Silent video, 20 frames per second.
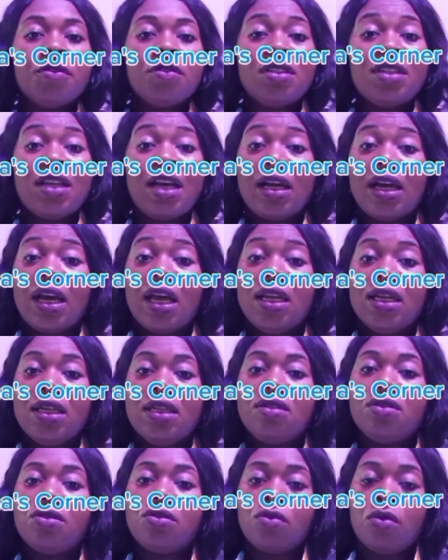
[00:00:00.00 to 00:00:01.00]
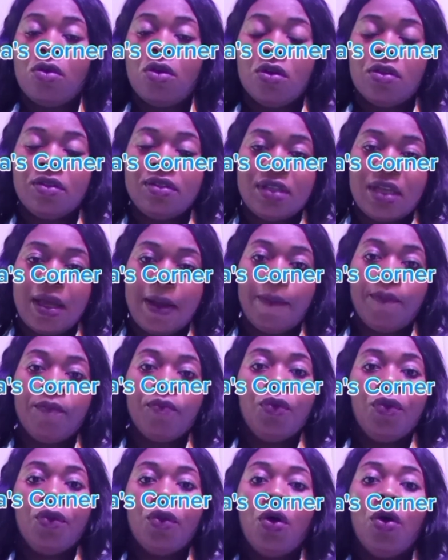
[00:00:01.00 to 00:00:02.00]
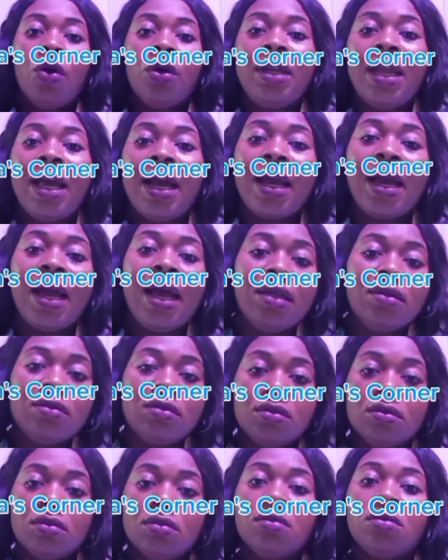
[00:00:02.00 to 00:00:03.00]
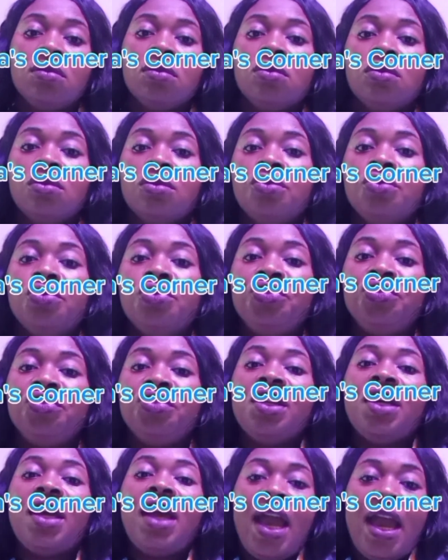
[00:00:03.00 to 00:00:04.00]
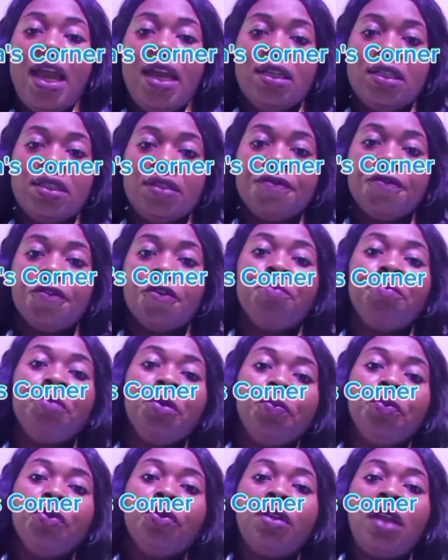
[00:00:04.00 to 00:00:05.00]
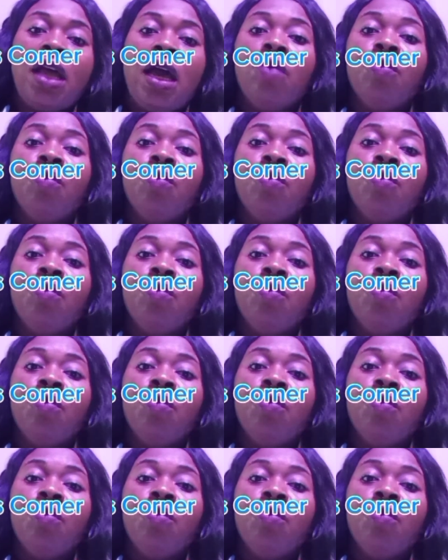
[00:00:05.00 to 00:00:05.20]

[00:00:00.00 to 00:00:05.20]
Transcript: that can lead to ulcer, or that can trigger it for people that